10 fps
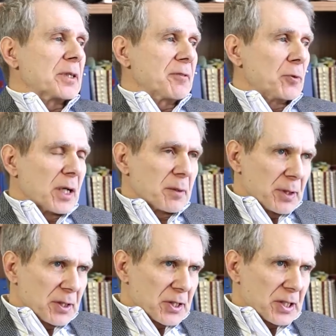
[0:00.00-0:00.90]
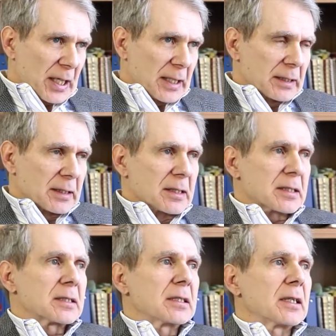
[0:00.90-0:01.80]
if you want to be a
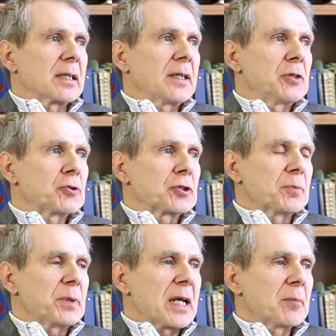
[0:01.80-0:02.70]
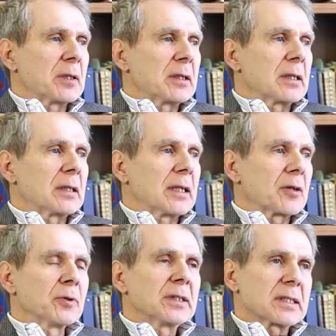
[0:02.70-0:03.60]
scientist, then you should be able not
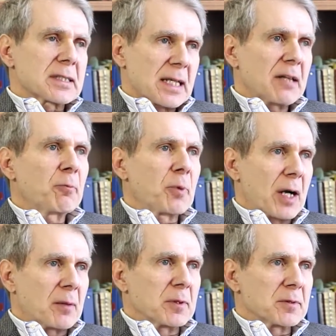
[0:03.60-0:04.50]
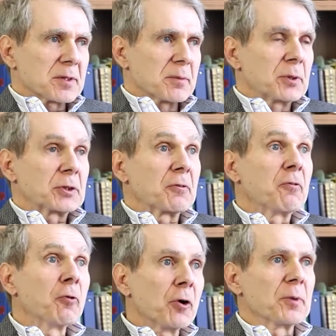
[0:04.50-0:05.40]
only to solve problems, but to
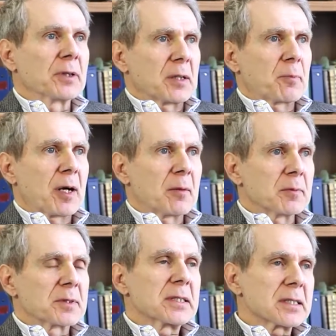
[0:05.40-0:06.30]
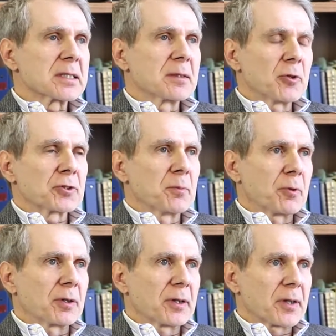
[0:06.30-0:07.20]
formulate problems. This is the most
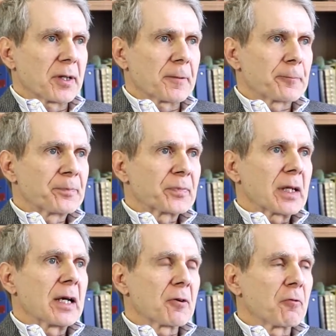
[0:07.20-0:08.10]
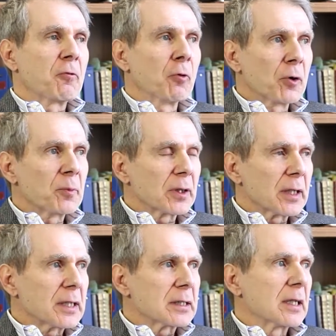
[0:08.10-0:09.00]
important thing. How to
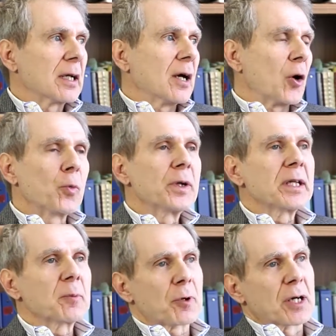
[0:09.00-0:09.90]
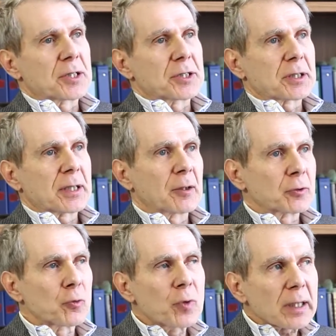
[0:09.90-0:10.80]
formulate a winning project, how
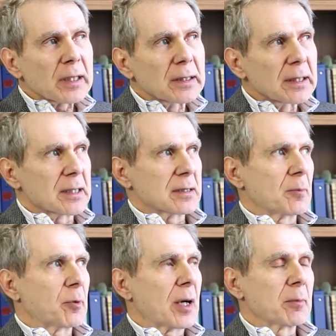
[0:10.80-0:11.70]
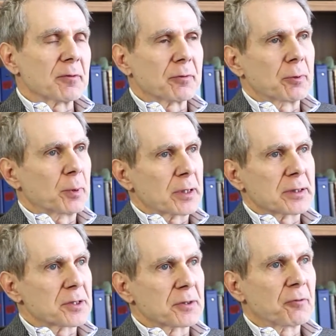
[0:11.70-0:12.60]
to recognize a problem for what it
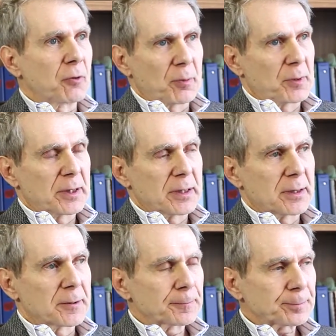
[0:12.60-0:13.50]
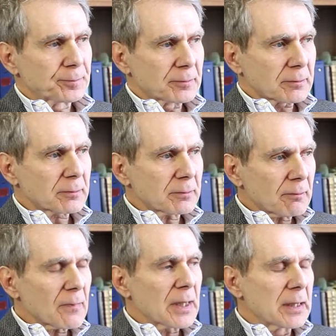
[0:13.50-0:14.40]
is and formulate it.
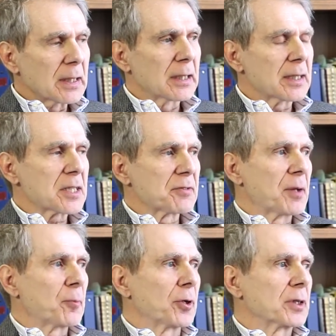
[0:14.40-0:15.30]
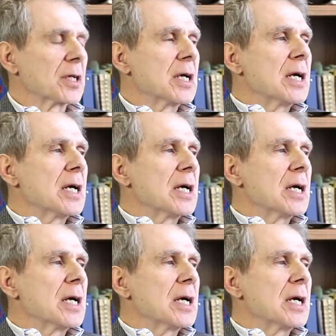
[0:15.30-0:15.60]
Uh, that is very important.